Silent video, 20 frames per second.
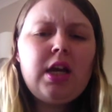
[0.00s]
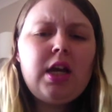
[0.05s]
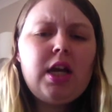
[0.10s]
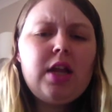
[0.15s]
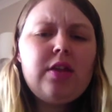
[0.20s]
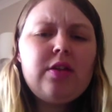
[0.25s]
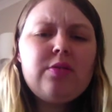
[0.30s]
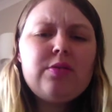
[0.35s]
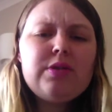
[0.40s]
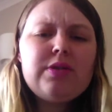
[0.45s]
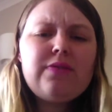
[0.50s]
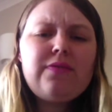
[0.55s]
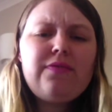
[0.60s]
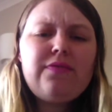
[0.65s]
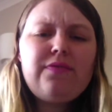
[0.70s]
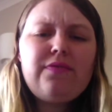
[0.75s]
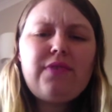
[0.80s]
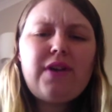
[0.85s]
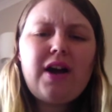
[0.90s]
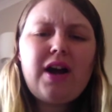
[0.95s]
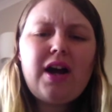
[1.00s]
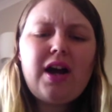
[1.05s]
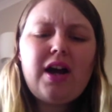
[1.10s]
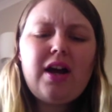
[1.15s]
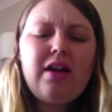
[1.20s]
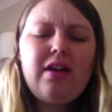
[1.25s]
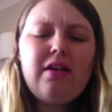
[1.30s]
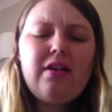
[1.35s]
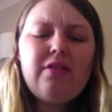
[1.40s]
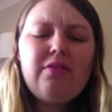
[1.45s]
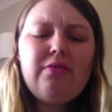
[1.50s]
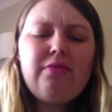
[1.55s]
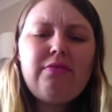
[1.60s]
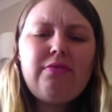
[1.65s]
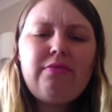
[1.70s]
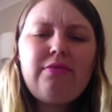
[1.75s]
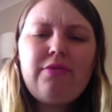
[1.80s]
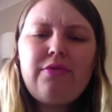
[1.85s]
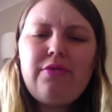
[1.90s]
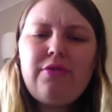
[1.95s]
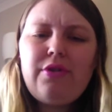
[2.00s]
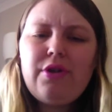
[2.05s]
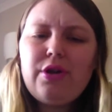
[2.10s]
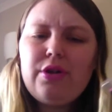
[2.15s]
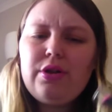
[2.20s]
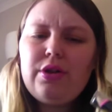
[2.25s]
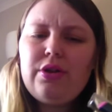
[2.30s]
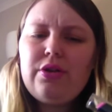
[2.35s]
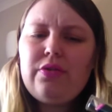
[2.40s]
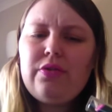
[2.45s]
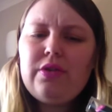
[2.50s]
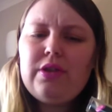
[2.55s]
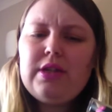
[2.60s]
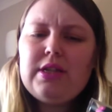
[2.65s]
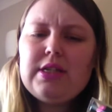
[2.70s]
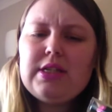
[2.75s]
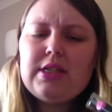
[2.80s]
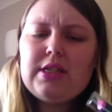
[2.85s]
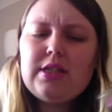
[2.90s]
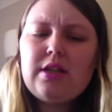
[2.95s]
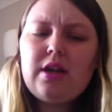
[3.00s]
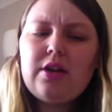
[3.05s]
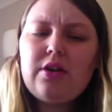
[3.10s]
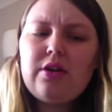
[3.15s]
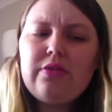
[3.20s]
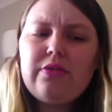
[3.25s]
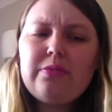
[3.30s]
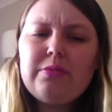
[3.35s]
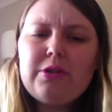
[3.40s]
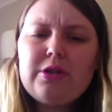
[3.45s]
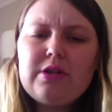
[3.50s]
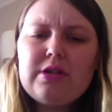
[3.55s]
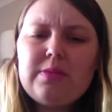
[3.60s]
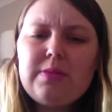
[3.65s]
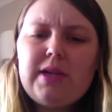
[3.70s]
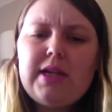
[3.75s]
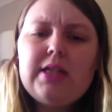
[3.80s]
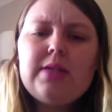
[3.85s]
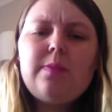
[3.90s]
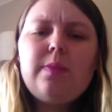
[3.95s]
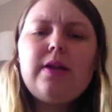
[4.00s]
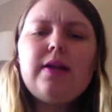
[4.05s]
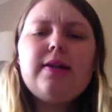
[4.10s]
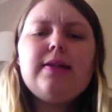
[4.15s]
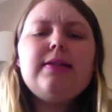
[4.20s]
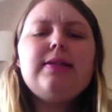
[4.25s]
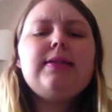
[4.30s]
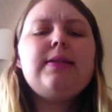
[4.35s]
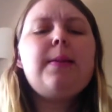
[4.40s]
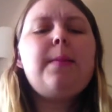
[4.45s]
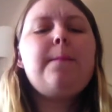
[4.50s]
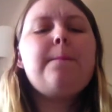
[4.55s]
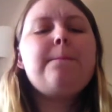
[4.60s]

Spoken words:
I think it was $5 for this because I got it from Cosmetics Plus.